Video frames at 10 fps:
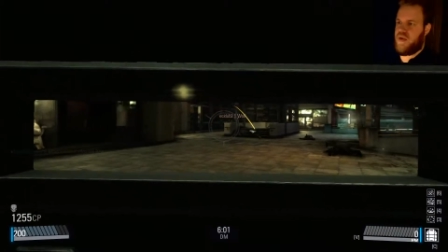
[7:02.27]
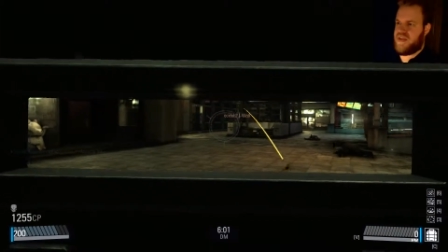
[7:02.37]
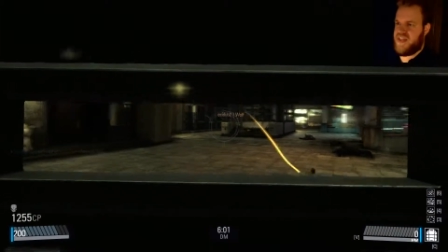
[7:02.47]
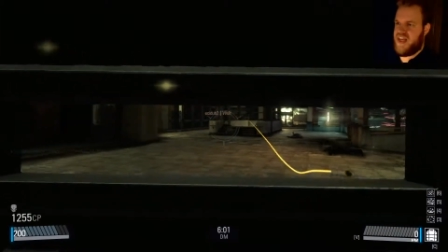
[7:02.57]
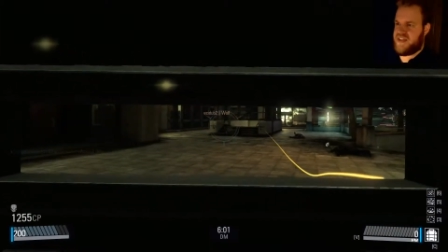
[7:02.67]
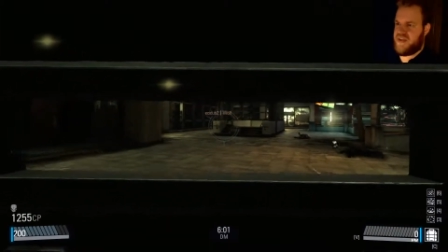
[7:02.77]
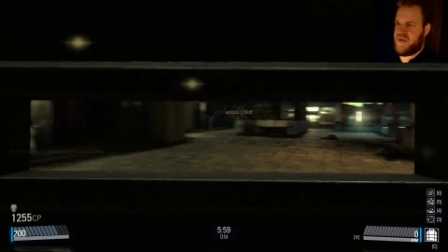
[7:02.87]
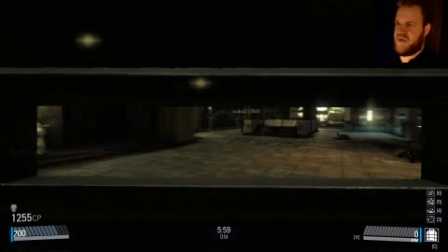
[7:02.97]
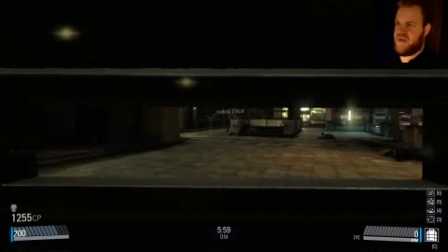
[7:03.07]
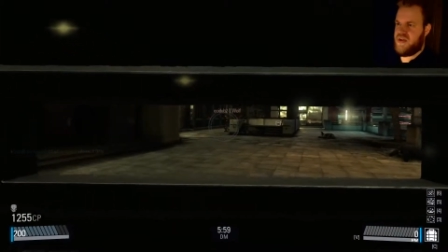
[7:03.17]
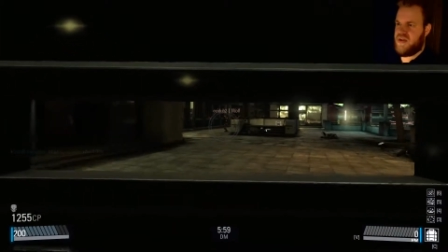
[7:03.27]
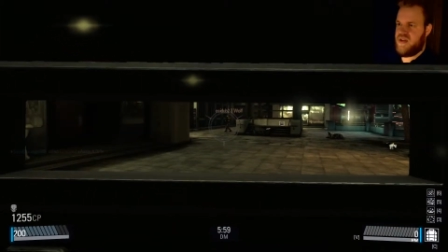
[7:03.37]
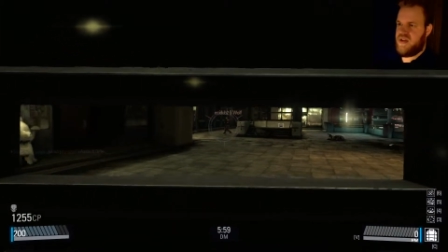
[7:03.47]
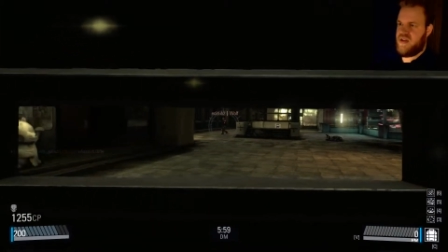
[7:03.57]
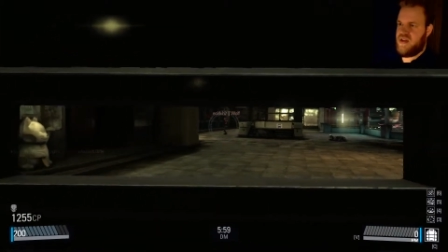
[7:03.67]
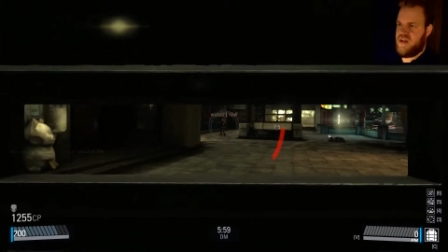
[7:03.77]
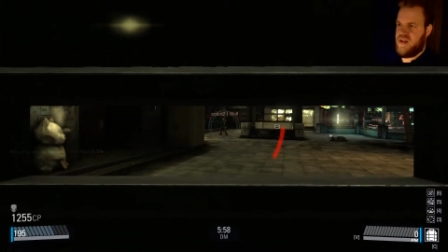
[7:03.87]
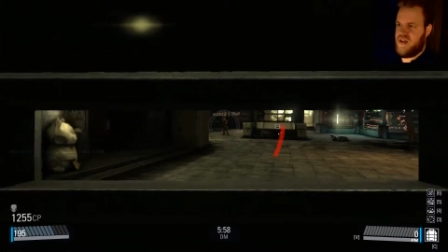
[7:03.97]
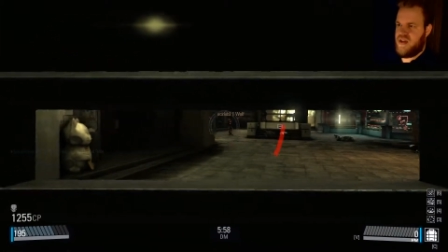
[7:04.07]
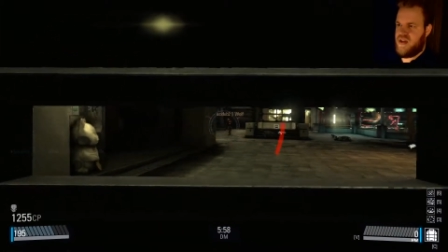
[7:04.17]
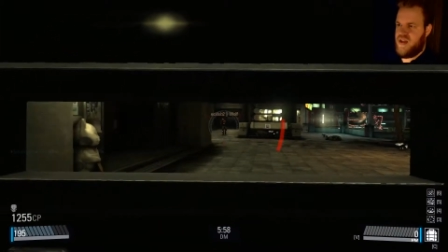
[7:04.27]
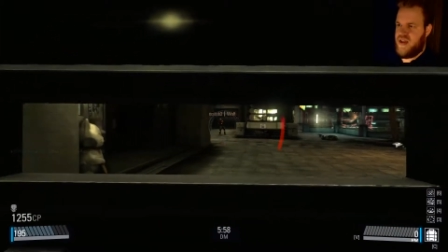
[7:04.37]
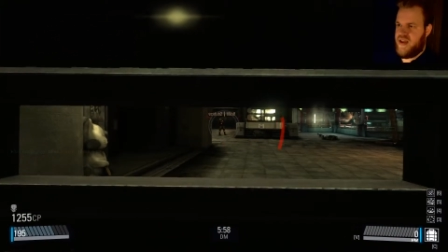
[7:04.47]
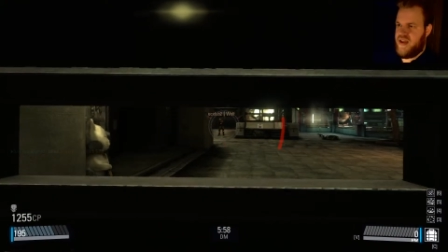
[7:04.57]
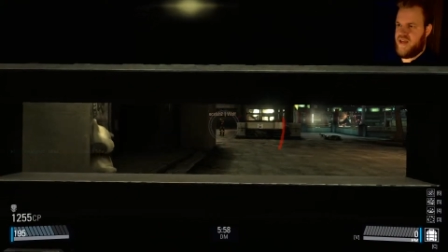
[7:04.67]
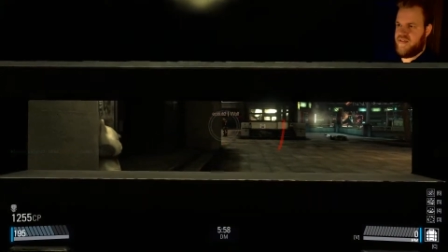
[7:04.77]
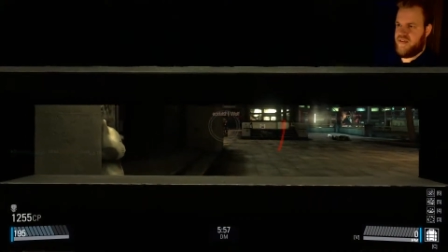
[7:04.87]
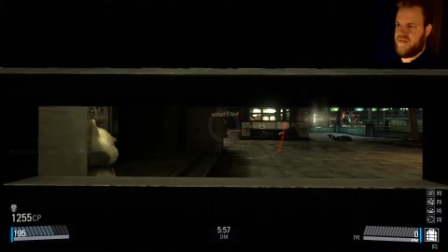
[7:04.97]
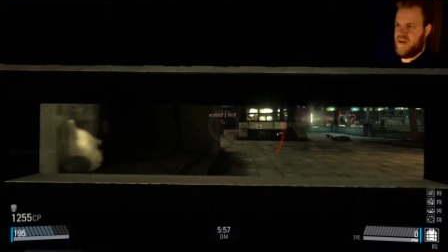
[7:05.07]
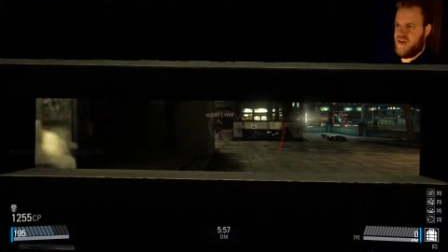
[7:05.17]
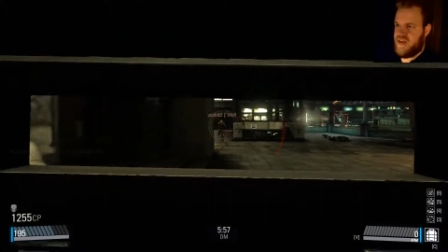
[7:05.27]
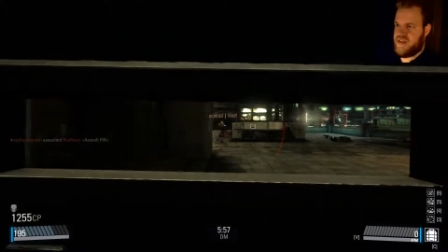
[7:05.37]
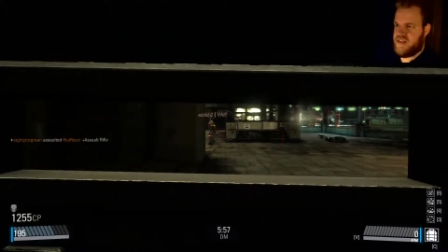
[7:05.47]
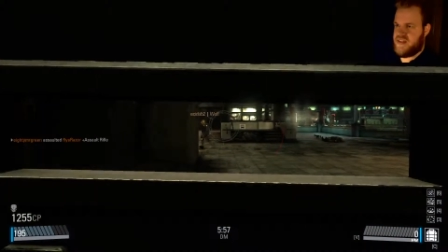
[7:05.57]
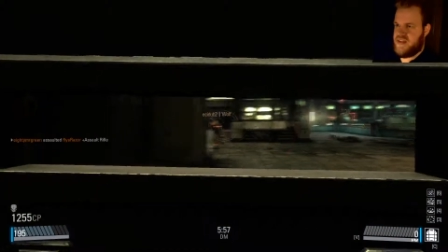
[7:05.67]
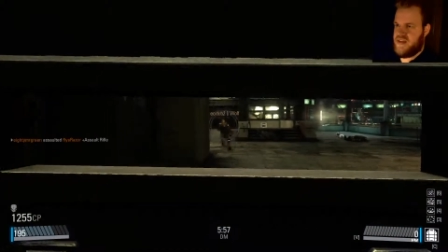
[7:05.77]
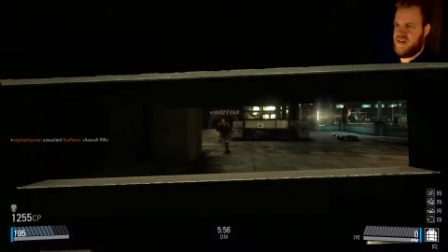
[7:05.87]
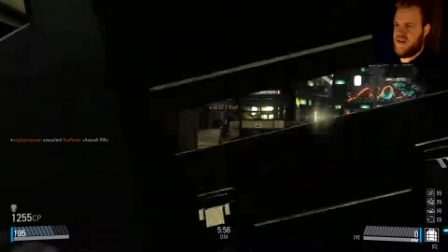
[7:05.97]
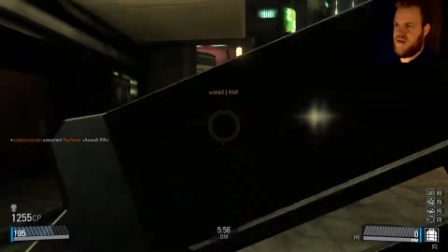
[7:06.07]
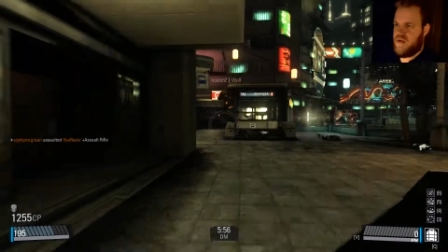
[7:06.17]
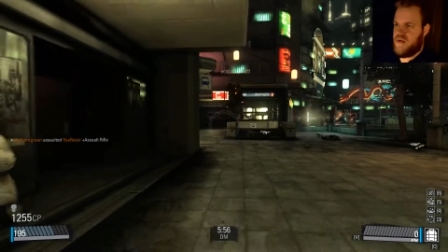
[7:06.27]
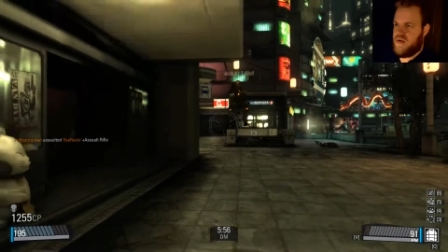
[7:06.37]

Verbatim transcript: What does that do? I haven't the foggiest. Uh-oh.